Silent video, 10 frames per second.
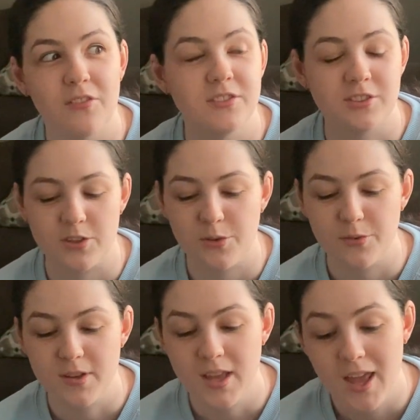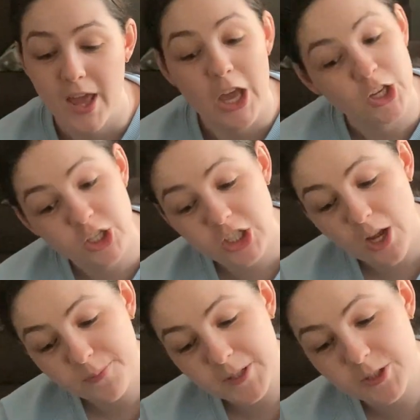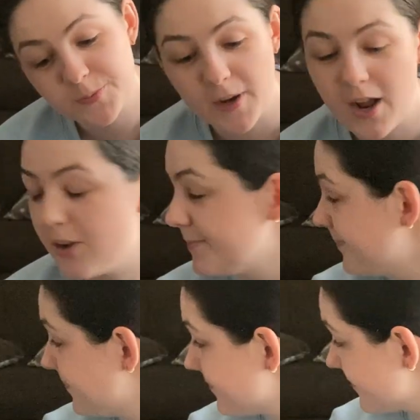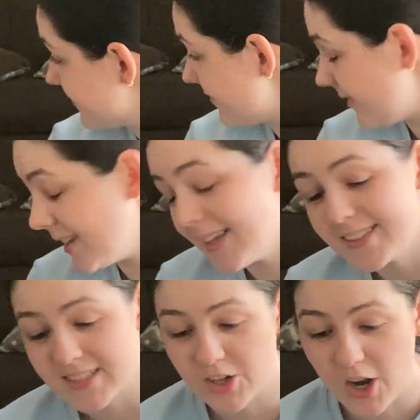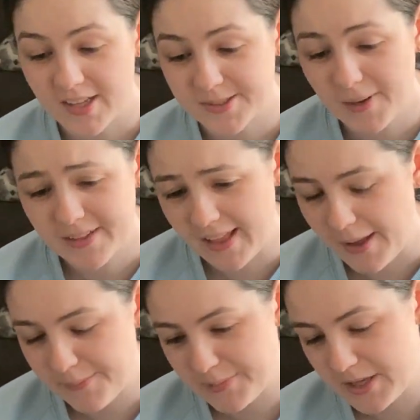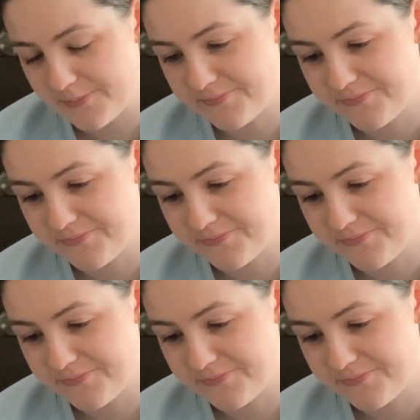So good job, Pierce Brown. Did not expect that, but